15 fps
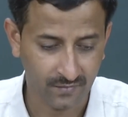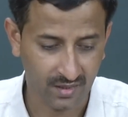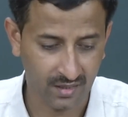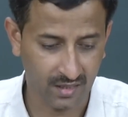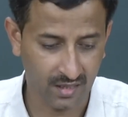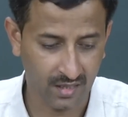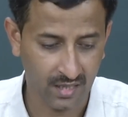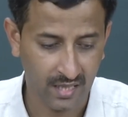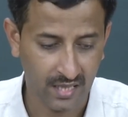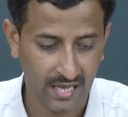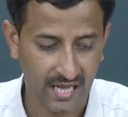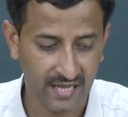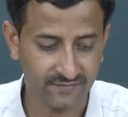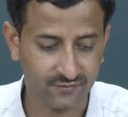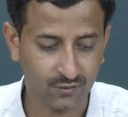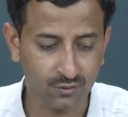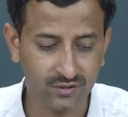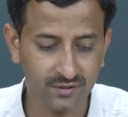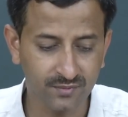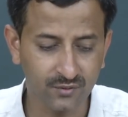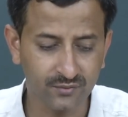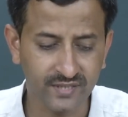have
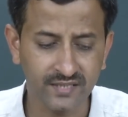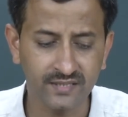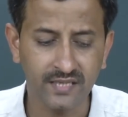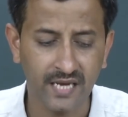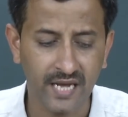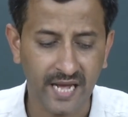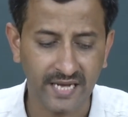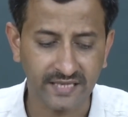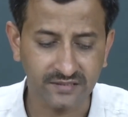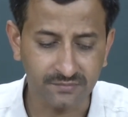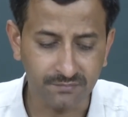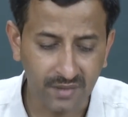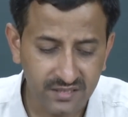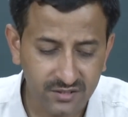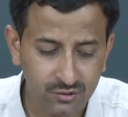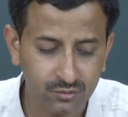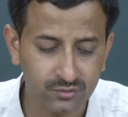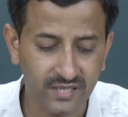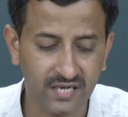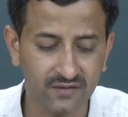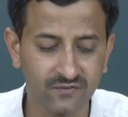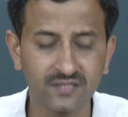contributed as much to
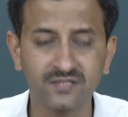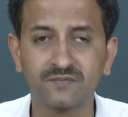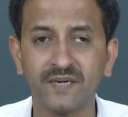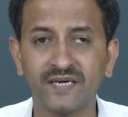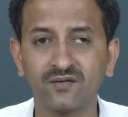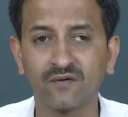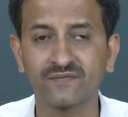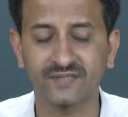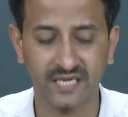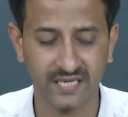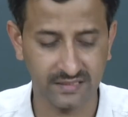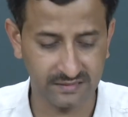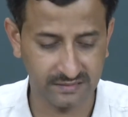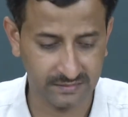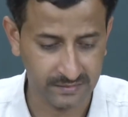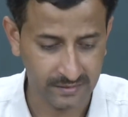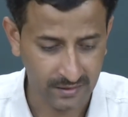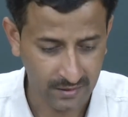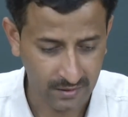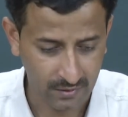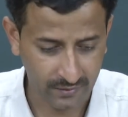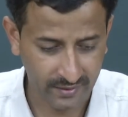the advancement of science,
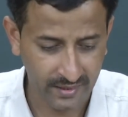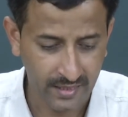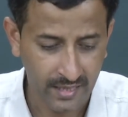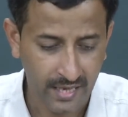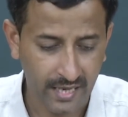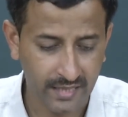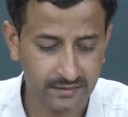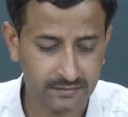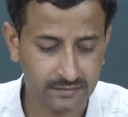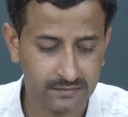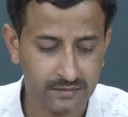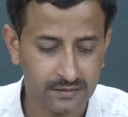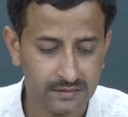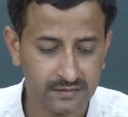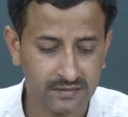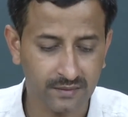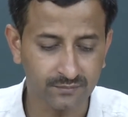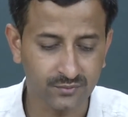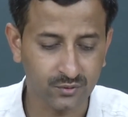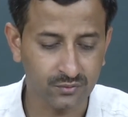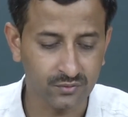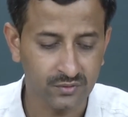okay, as
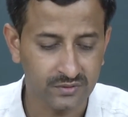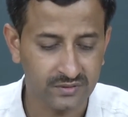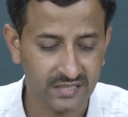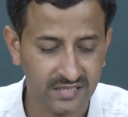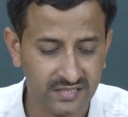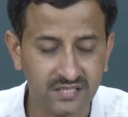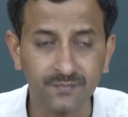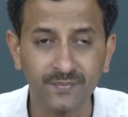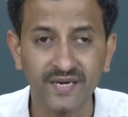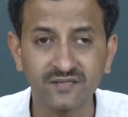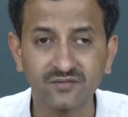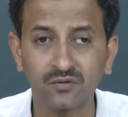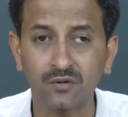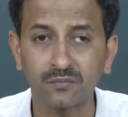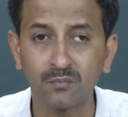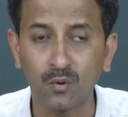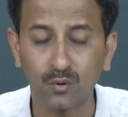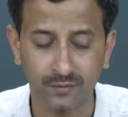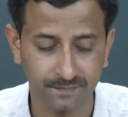some to the recipients or more.